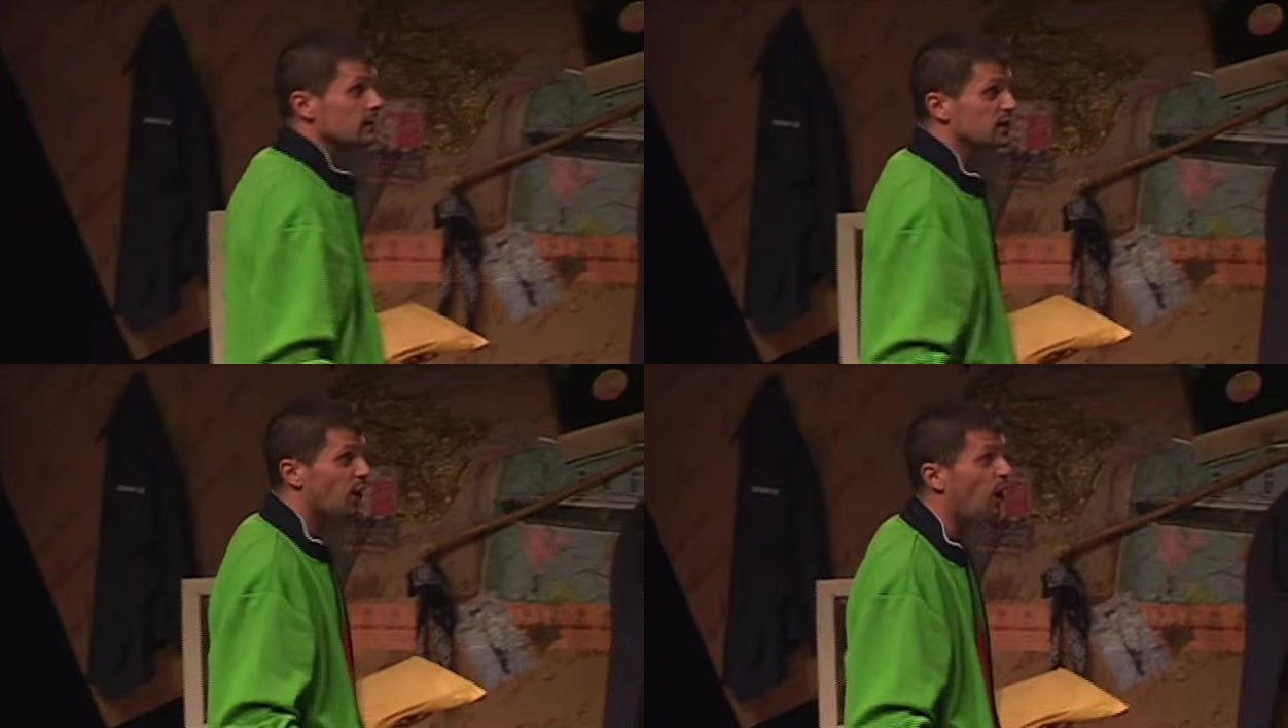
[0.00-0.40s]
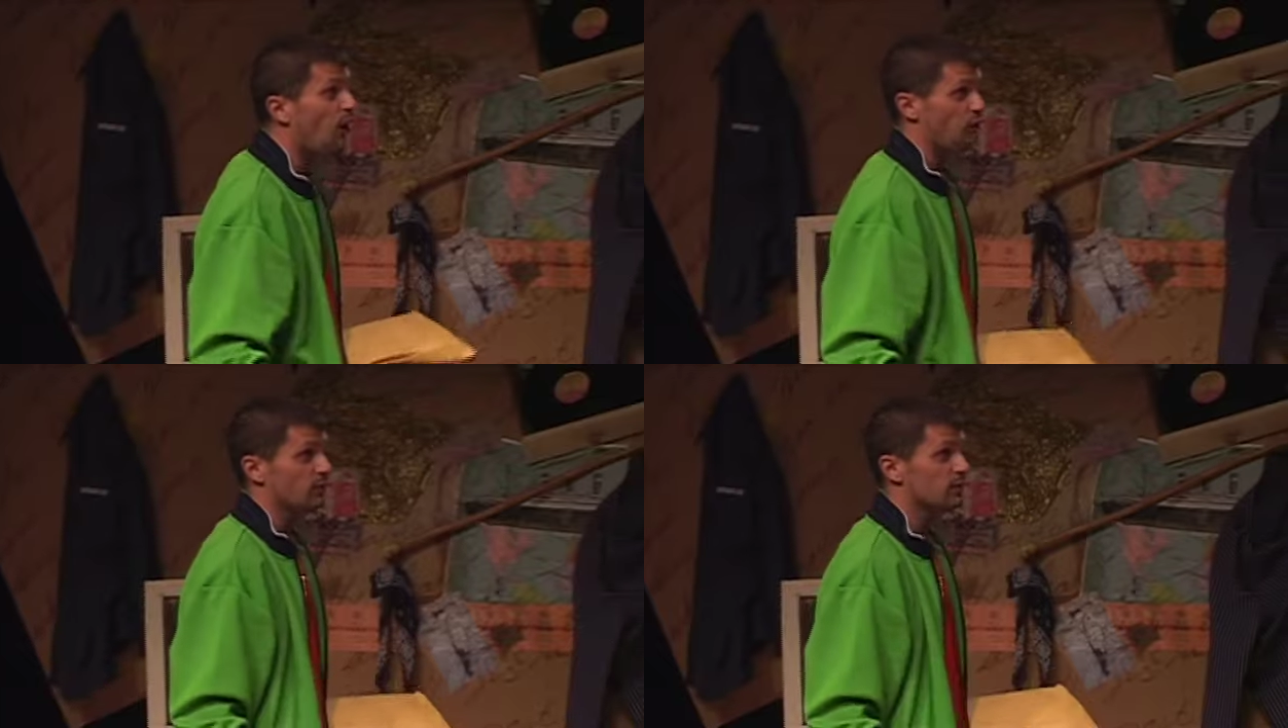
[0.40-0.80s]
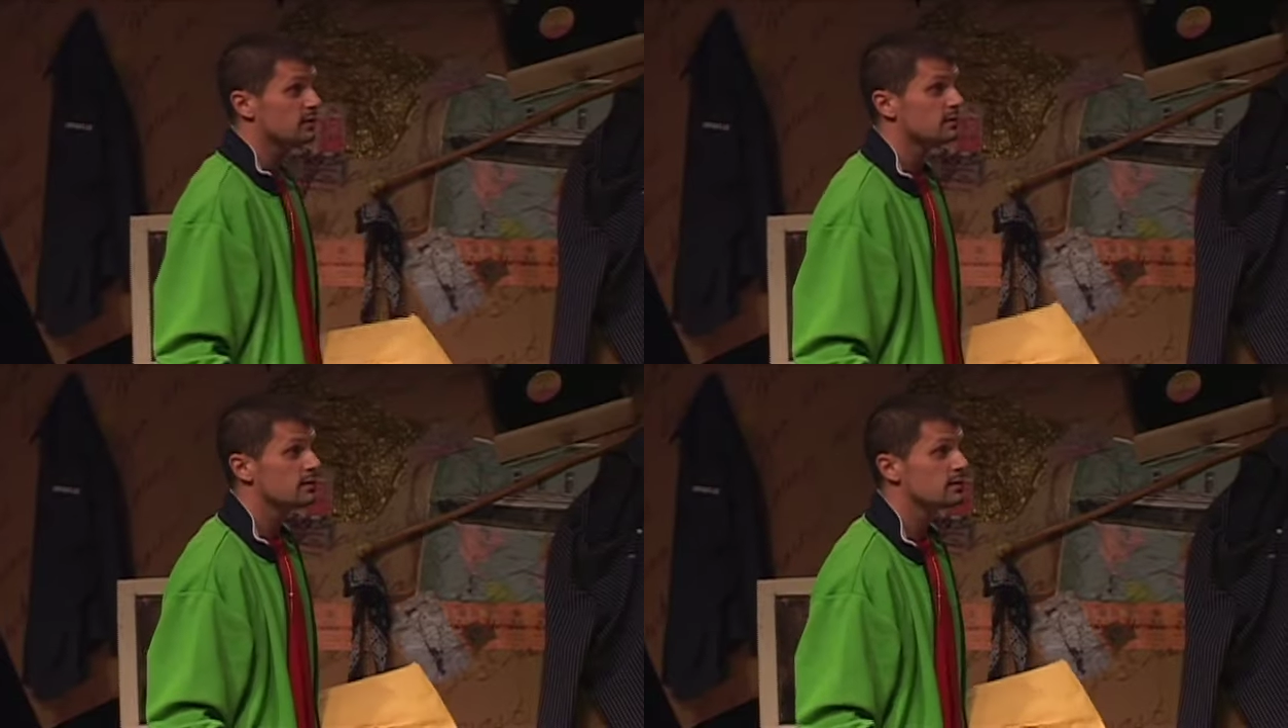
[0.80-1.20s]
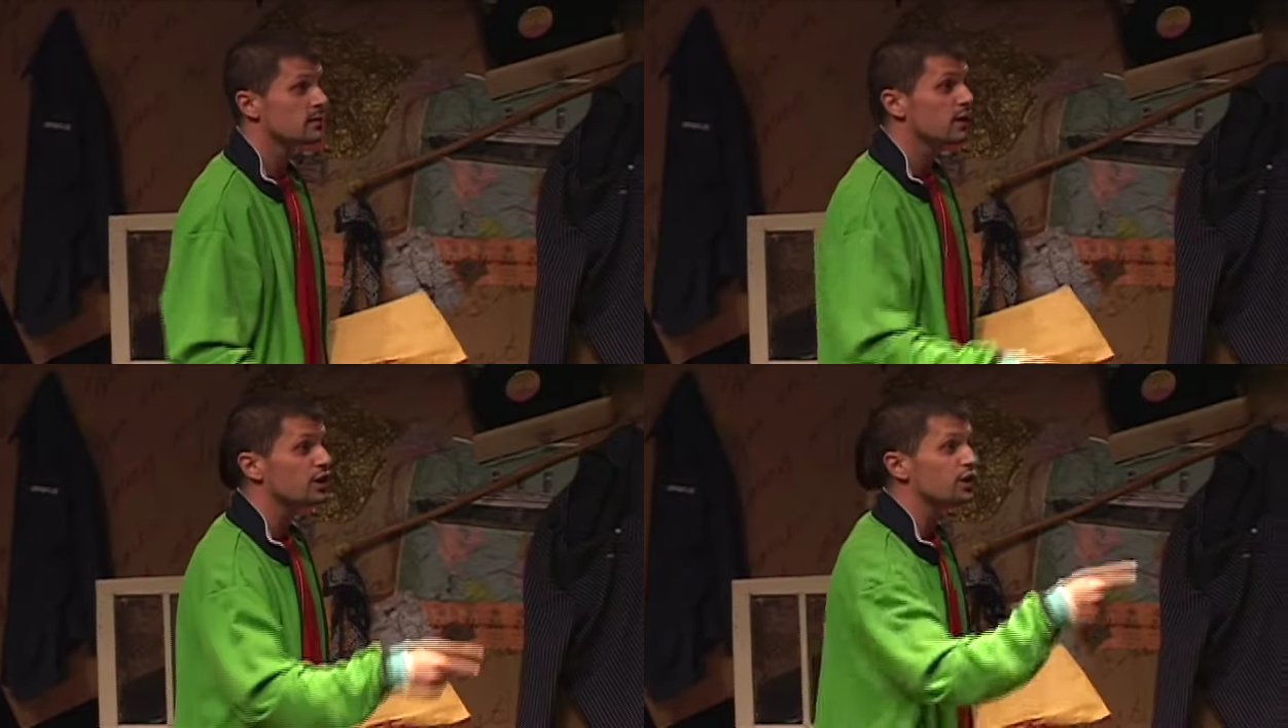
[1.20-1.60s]
No home.
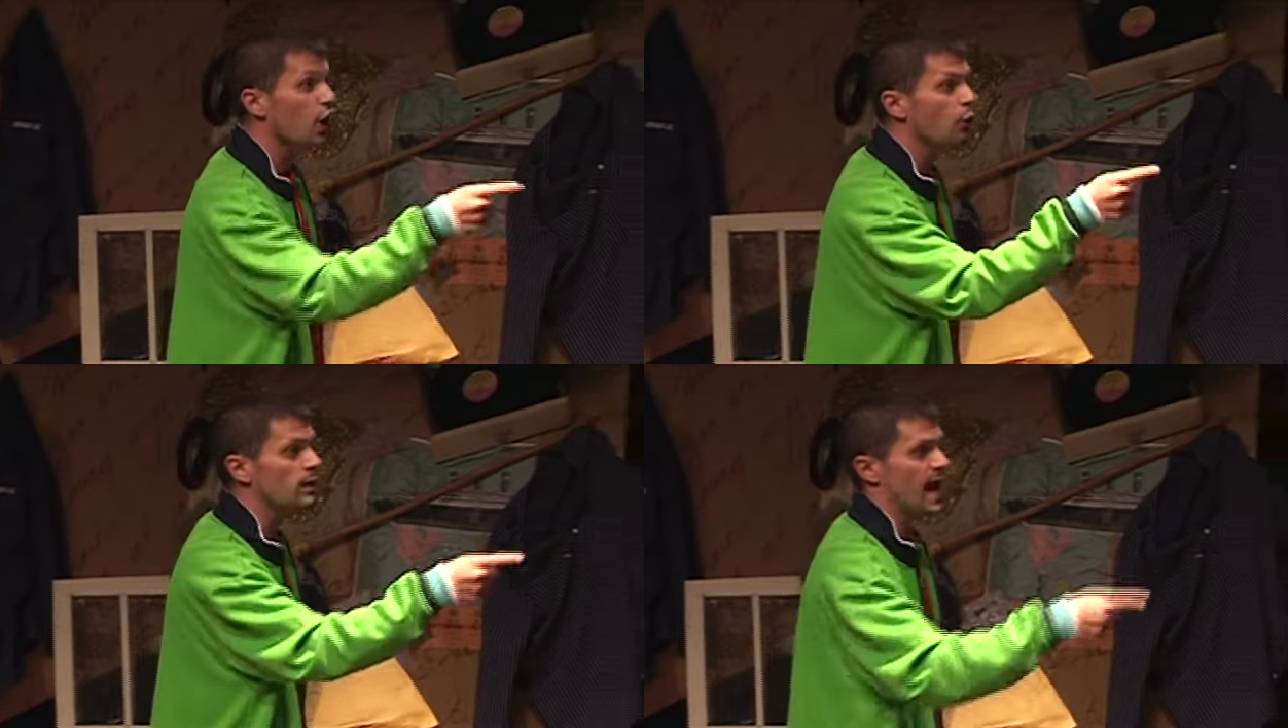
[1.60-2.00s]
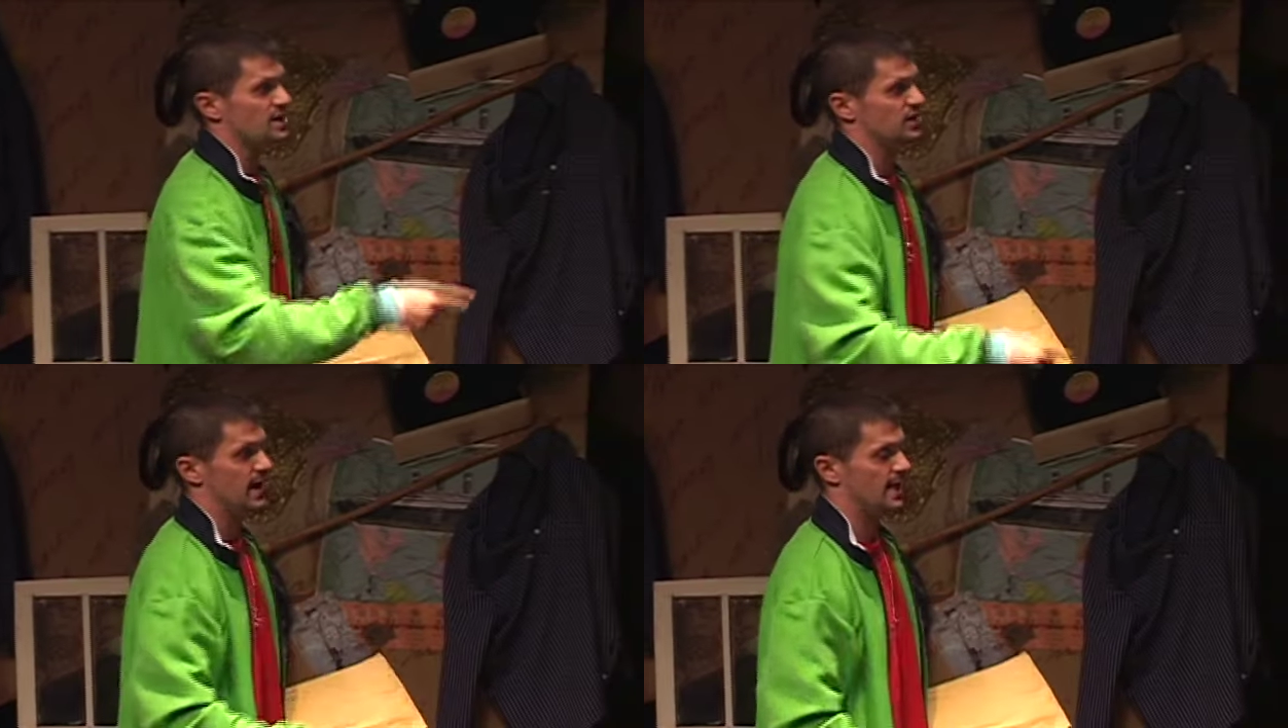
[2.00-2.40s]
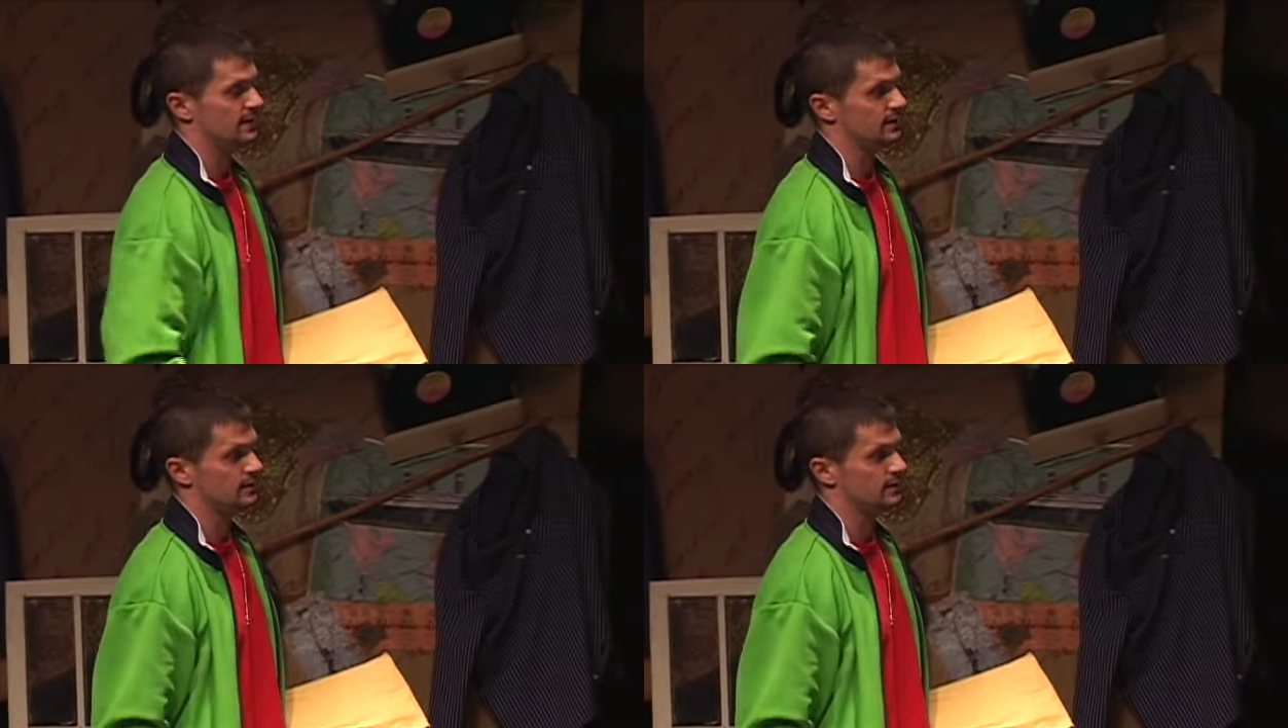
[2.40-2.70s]
No nationality.